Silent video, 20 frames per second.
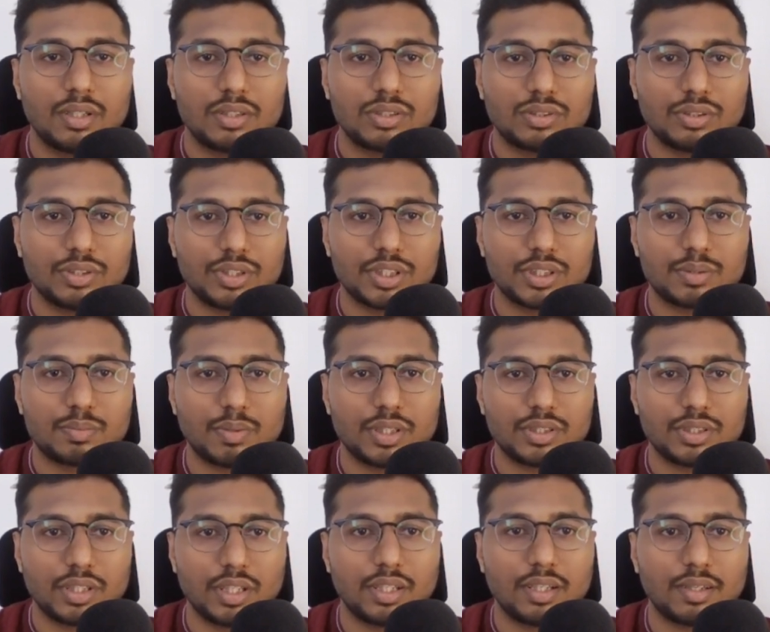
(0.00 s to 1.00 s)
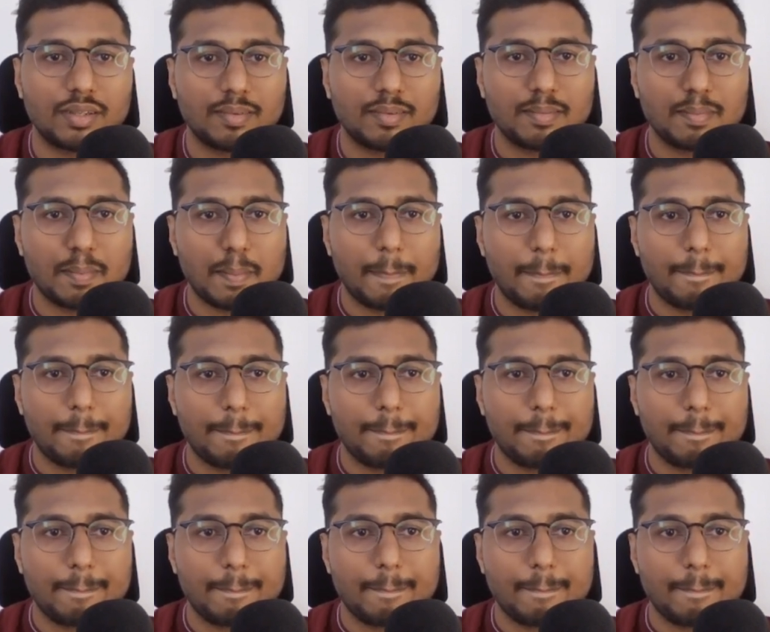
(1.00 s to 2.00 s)
So just press enter.
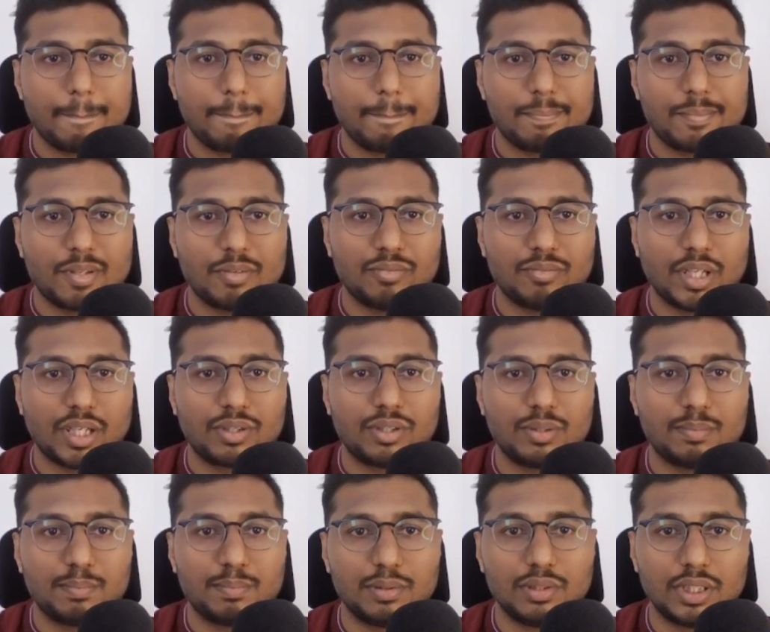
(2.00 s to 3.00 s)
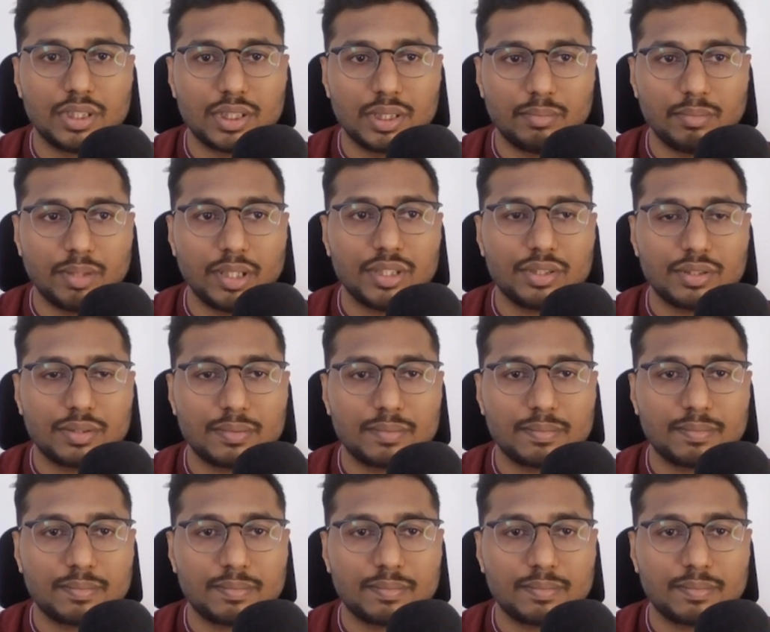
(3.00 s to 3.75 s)
Now we are going to pull this image.